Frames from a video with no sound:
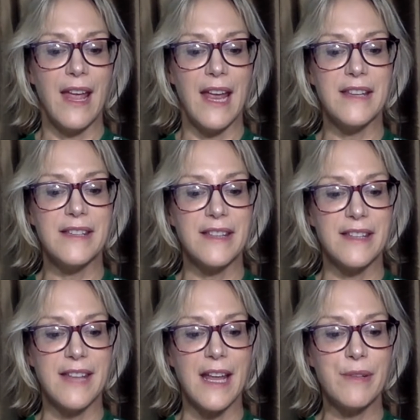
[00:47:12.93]
And is it the
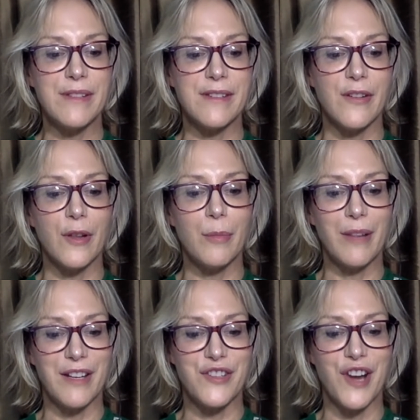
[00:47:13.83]
same as the solar
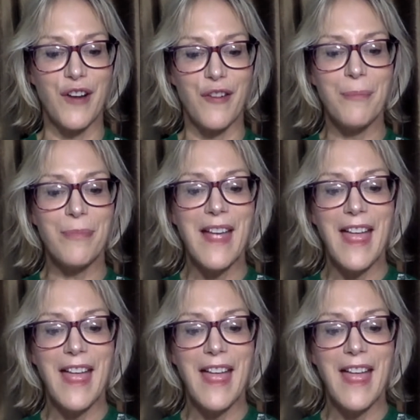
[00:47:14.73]
plex chakra?